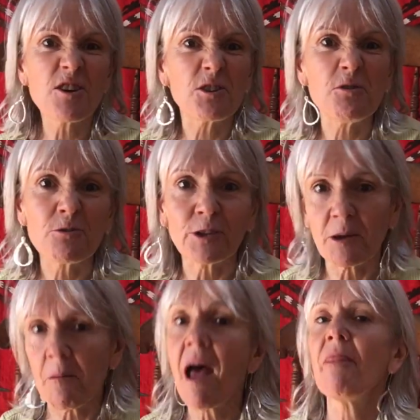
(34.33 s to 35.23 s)
Google
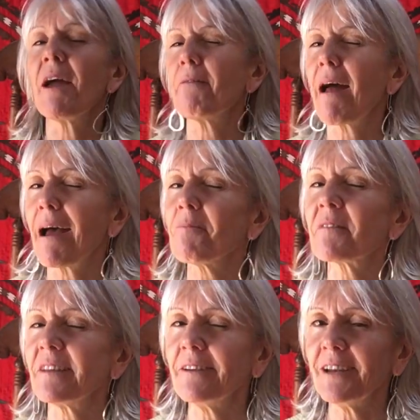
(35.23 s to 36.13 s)
them, they're
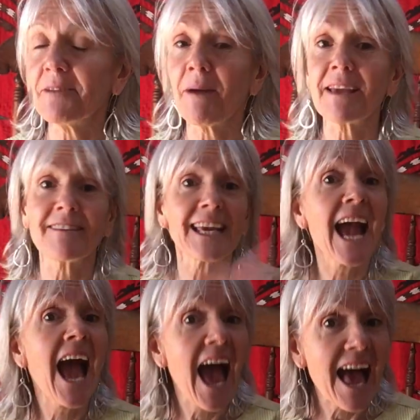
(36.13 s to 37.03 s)
absolutely amazing,
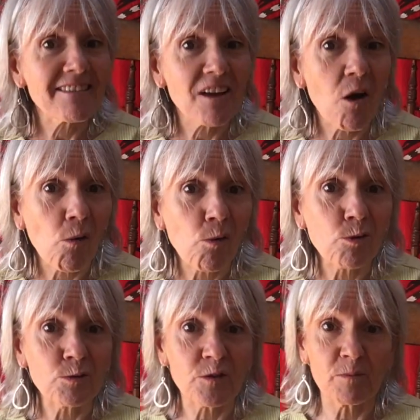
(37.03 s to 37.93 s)
as are
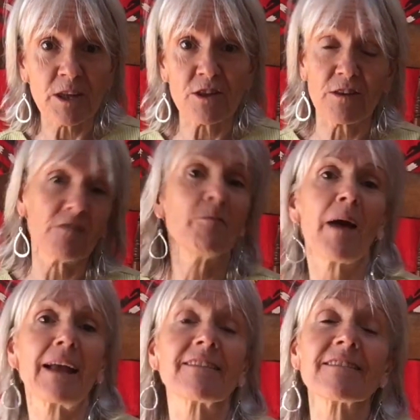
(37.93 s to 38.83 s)
all species of
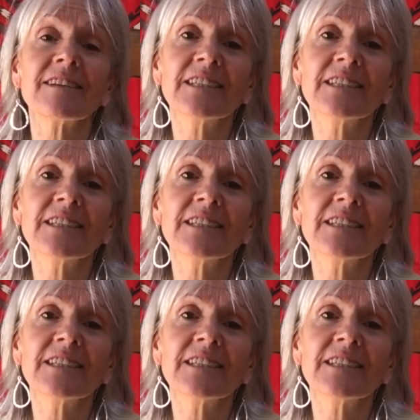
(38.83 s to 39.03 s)
bats.